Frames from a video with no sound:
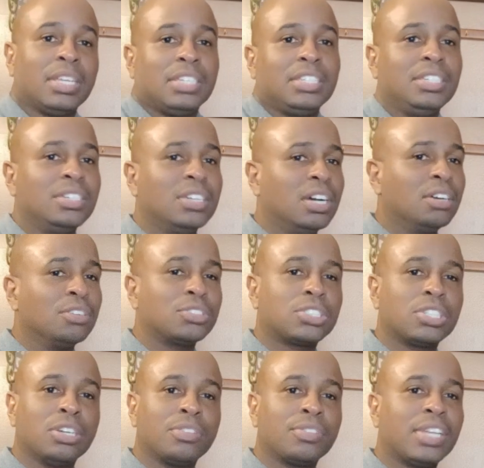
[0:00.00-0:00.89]
You know,
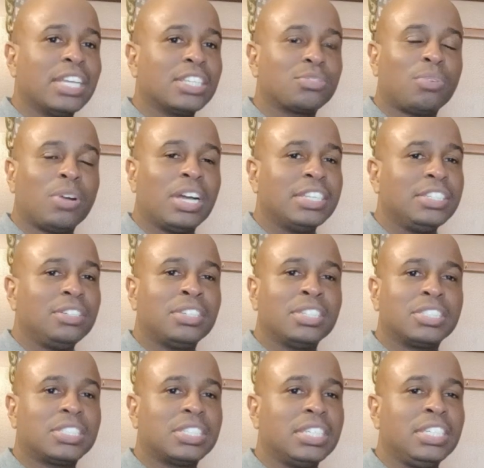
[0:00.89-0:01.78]
so that's why you
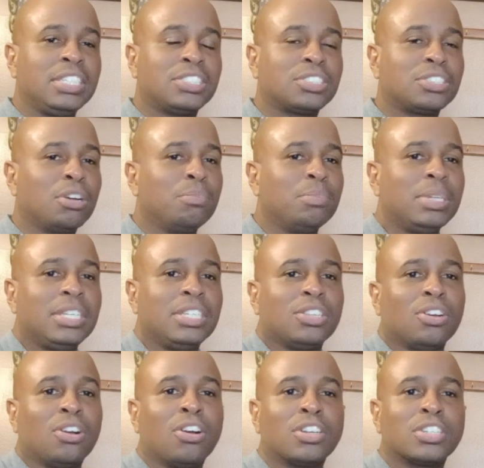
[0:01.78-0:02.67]
can see so many
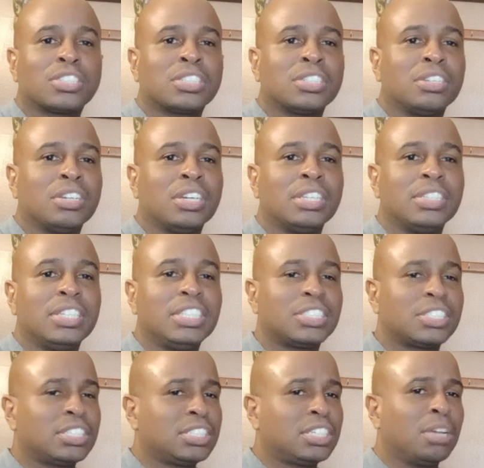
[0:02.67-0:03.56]
large
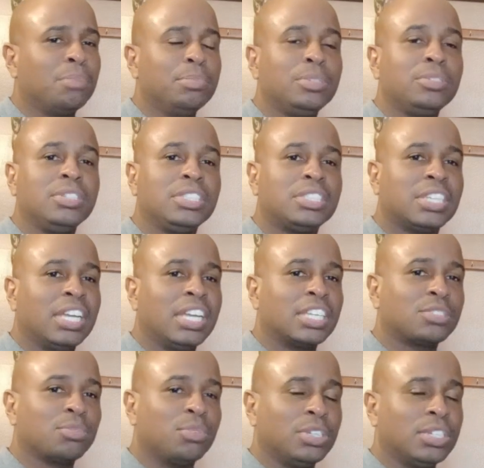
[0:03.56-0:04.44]
these community
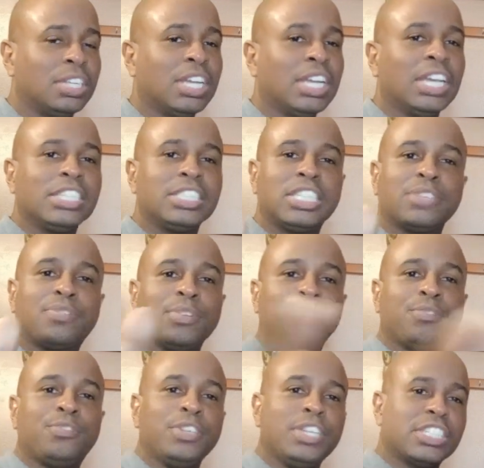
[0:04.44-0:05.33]
tanks with
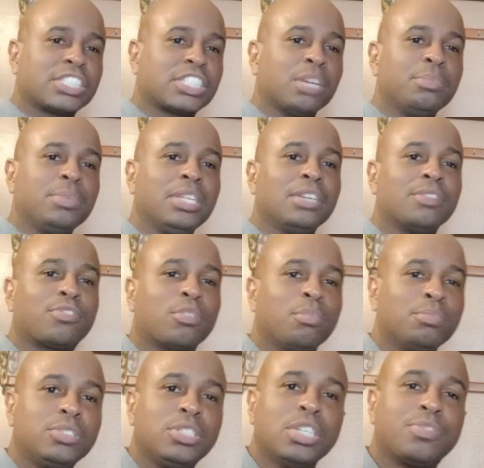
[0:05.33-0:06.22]
different fish coming in
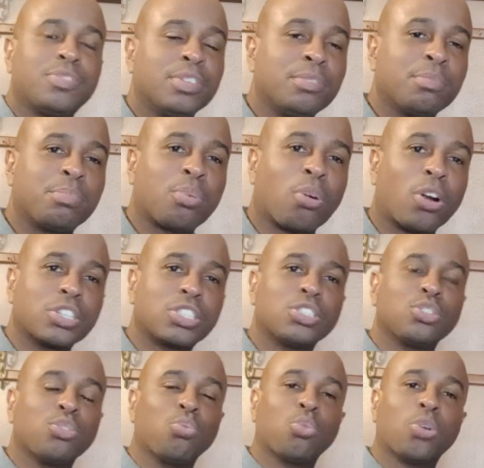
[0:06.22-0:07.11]
from different parts
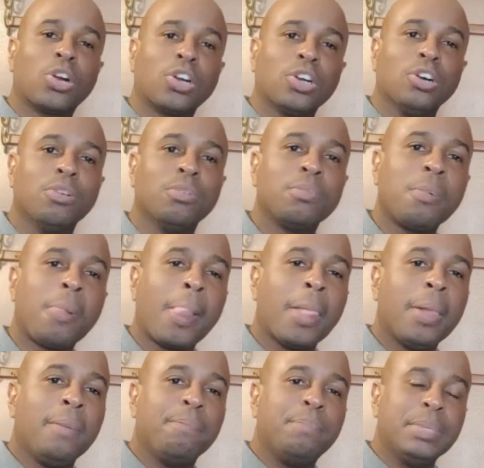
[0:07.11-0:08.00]
of the world,
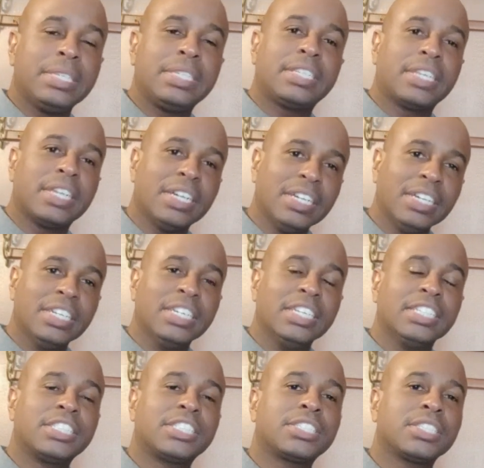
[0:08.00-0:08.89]

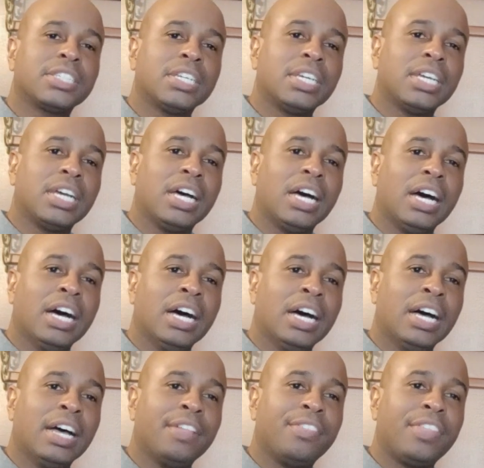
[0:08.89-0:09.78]
because
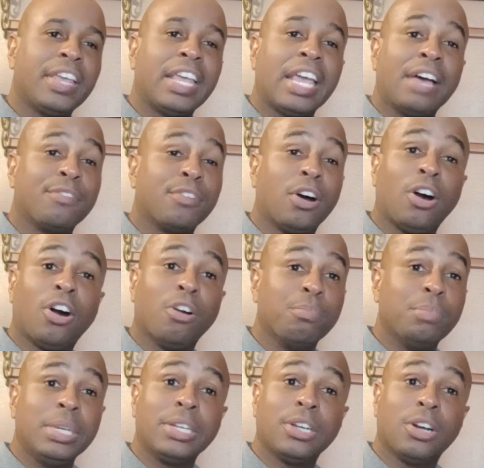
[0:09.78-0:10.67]
they have all been